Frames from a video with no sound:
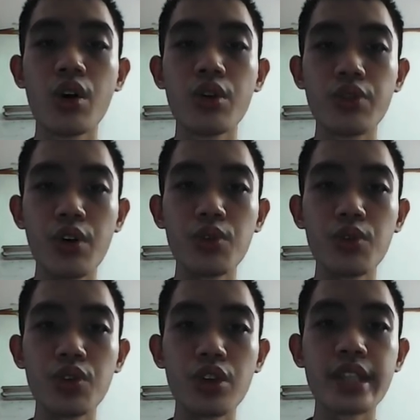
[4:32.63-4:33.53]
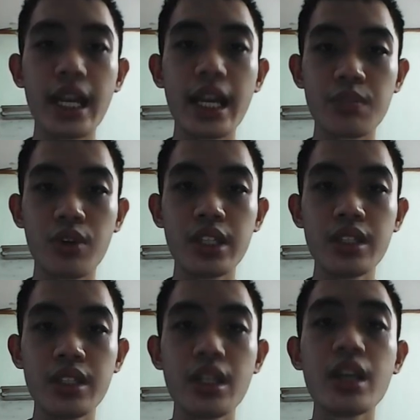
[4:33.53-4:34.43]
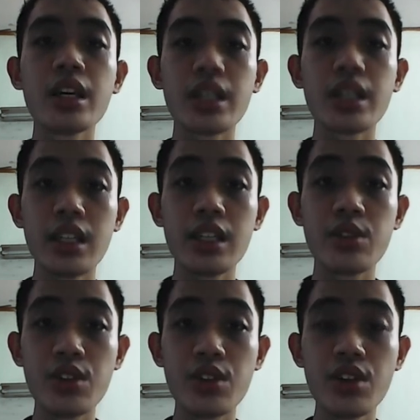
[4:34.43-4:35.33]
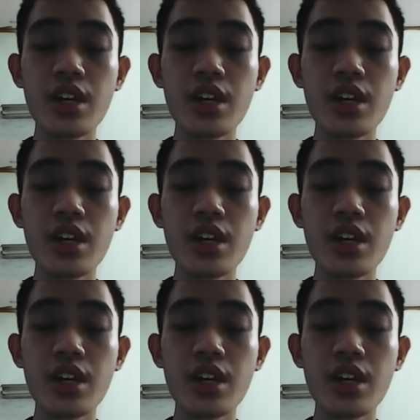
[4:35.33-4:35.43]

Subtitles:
rho naught exponent Eg